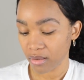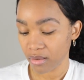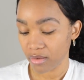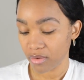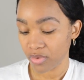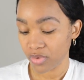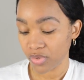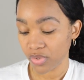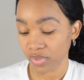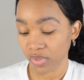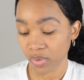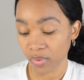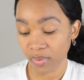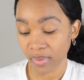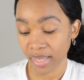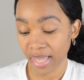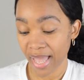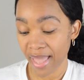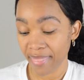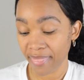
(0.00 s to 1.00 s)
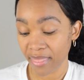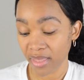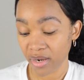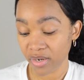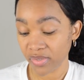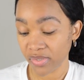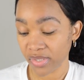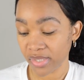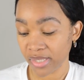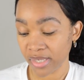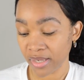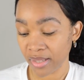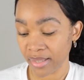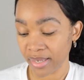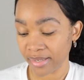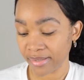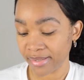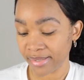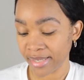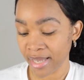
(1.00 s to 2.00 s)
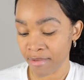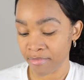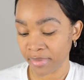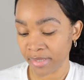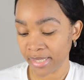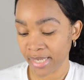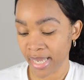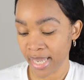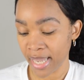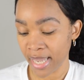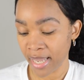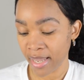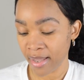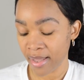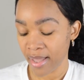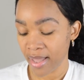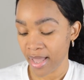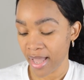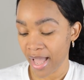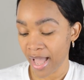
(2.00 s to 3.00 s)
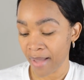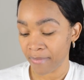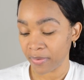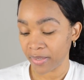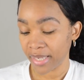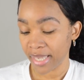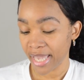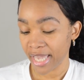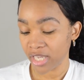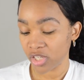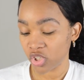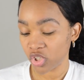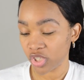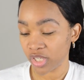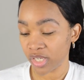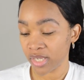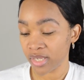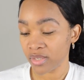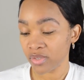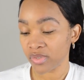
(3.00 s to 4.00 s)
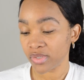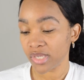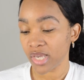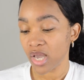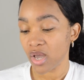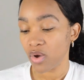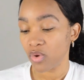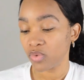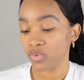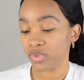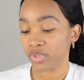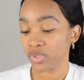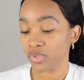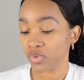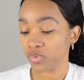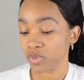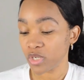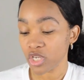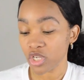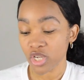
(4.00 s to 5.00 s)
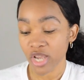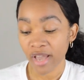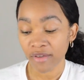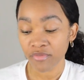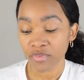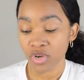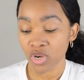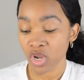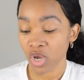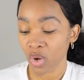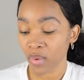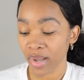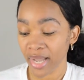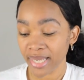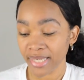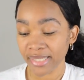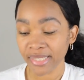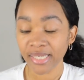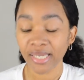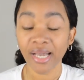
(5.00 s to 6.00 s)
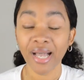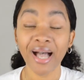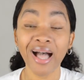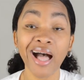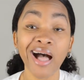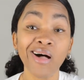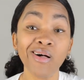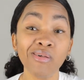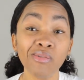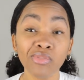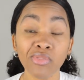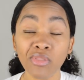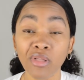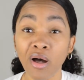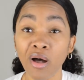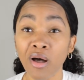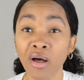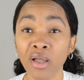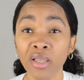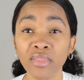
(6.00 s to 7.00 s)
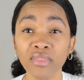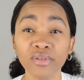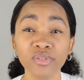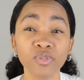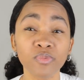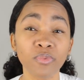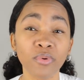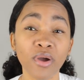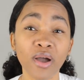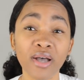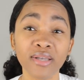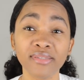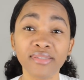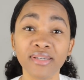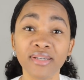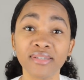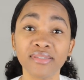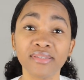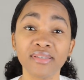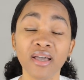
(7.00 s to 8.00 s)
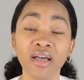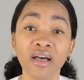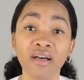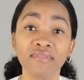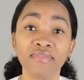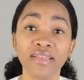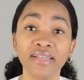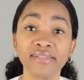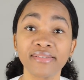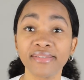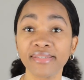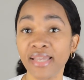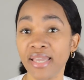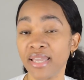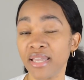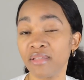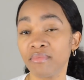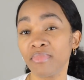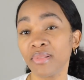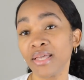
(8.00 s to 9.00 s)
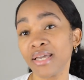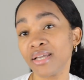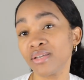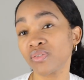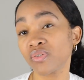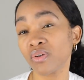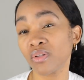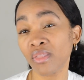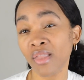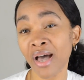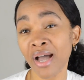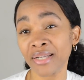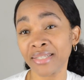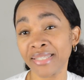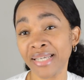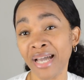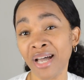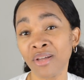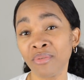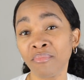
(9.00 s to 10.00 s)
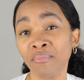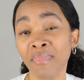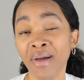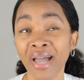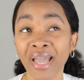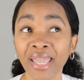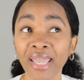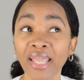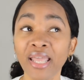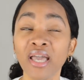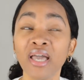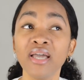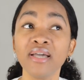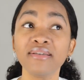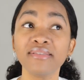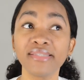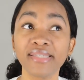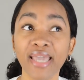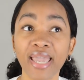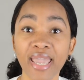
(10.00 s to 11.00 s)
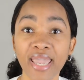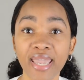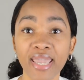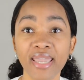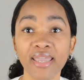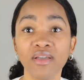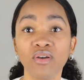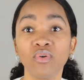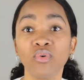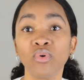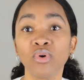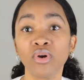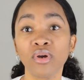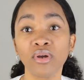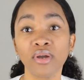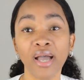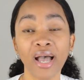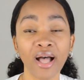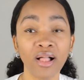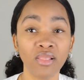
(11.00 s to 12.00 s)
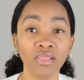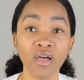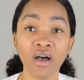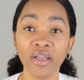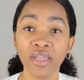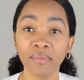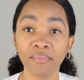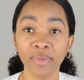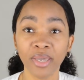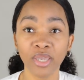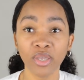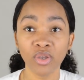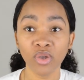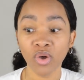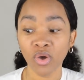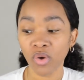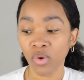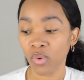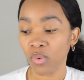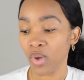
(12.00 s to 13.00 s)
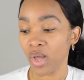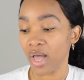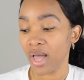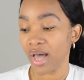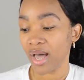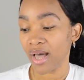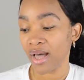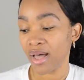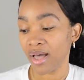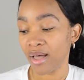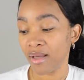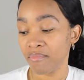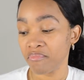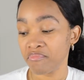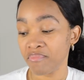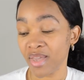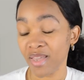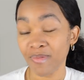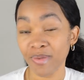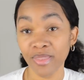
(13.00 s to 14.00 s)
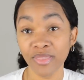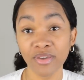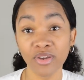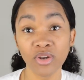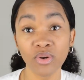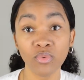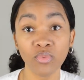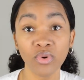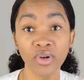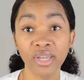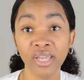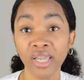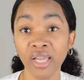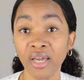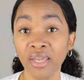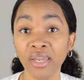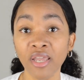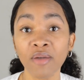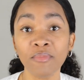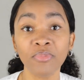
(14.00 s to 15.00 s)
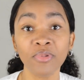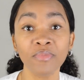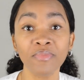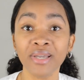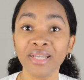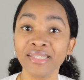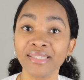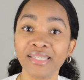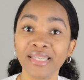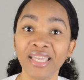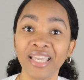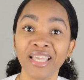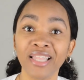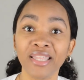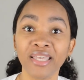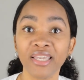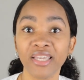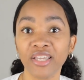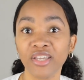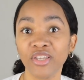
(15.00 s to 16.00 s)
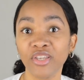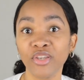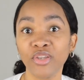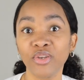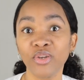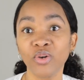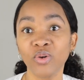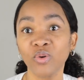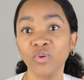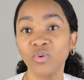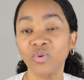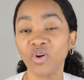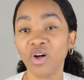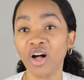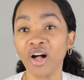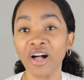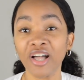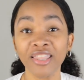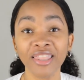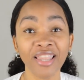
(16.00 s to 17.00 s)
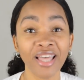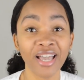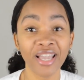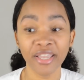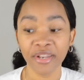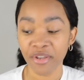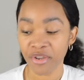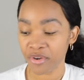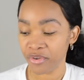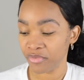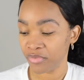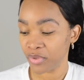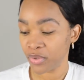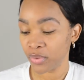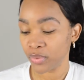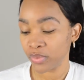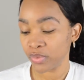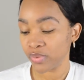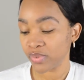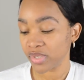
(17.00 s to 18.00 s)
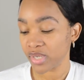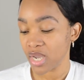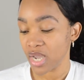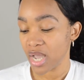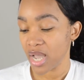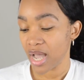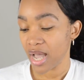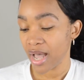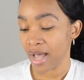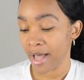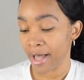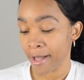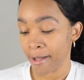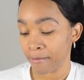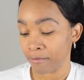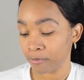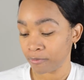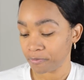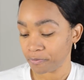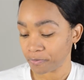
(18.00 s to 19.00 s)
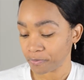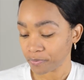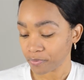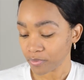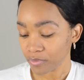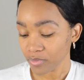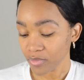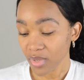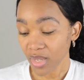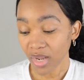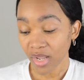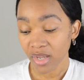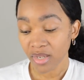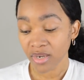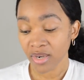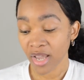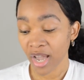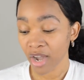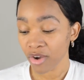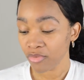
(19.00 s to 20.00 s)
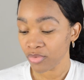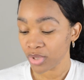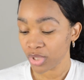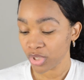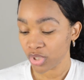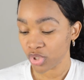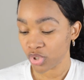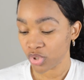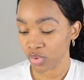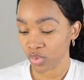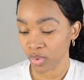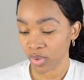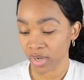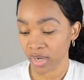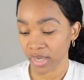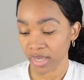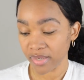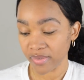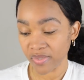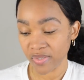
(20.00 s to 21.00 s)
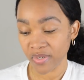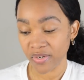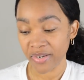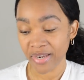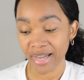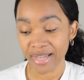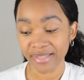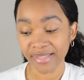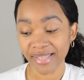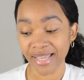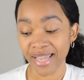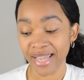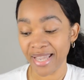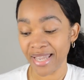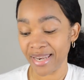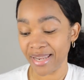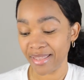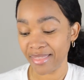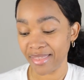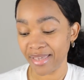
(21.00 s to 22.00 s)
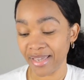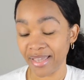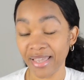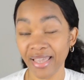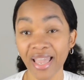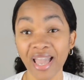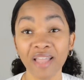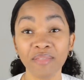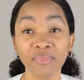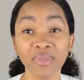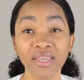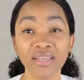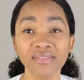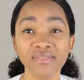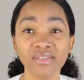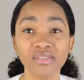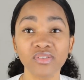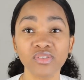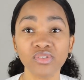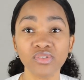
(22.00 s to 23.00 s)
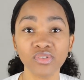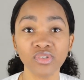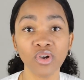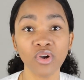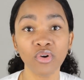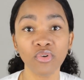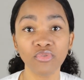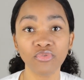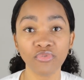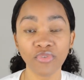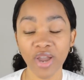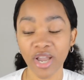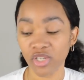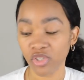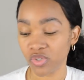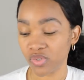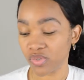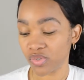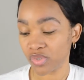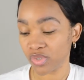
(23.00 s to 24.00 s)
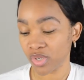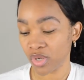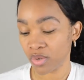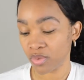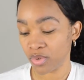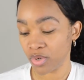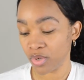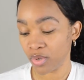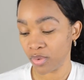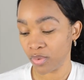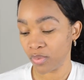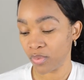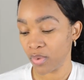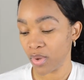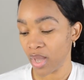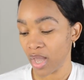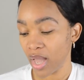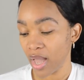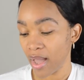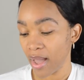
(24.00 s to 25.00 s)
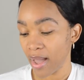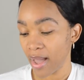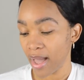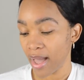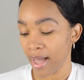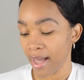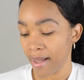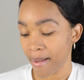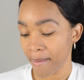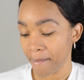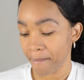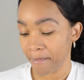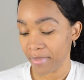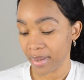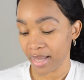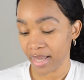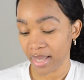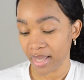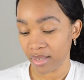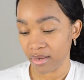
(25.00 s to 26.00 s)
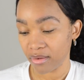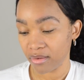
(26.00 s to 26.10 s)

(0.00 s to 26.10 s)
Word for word: so again, they're still accepting applications. Since we have no idea how long this process of like staying in place or lockdown might take or how long it might go, uh, maybe they're working on implementing like, you know, online interviews. Um, I'm not really sure because they're not saying anything, again, because it's so fresh and so new, uh, but